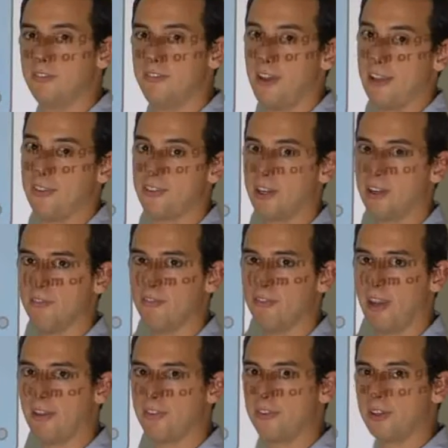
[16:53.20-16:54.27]
faster and
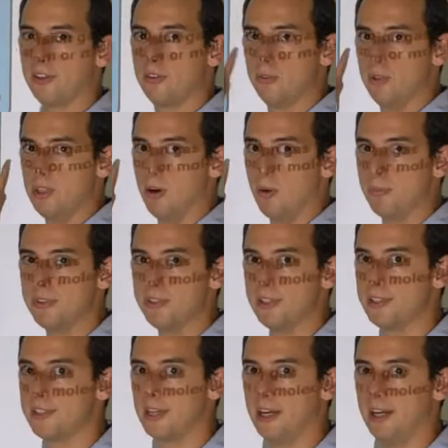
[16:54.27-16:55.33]
faster to the opposite
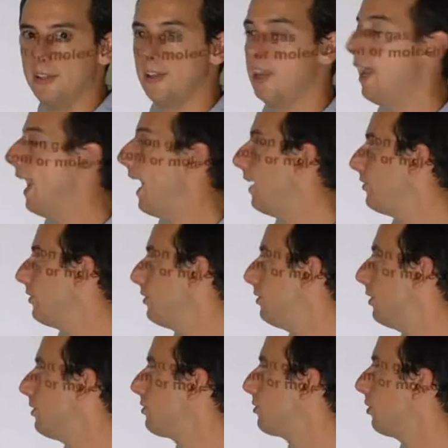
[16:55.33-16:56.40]
side. As it
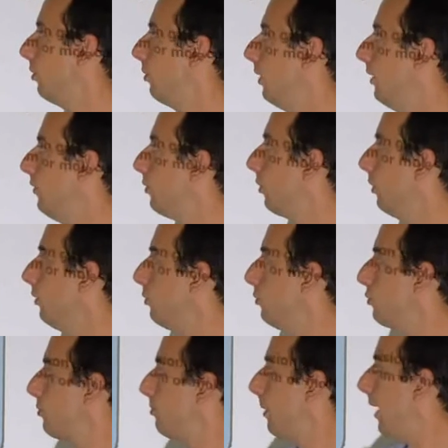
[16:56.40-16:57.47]
does so, it's going to
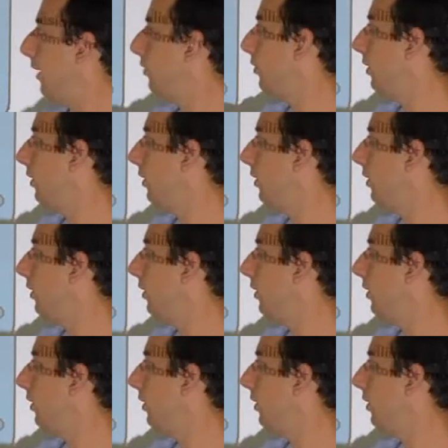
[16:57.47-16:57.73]
smash